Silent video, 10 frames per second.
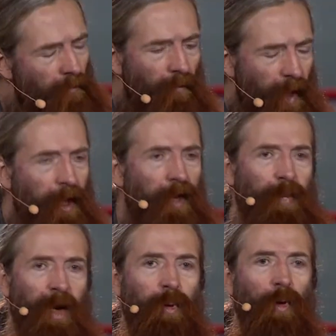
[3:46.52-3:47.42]
makes
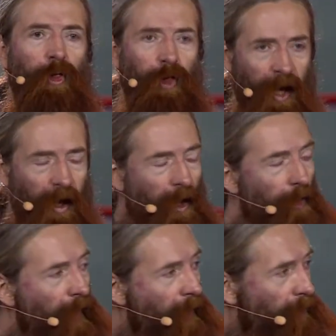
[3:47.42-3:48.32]
people
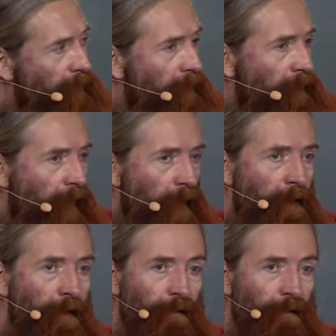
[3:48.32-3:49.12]
think that this is science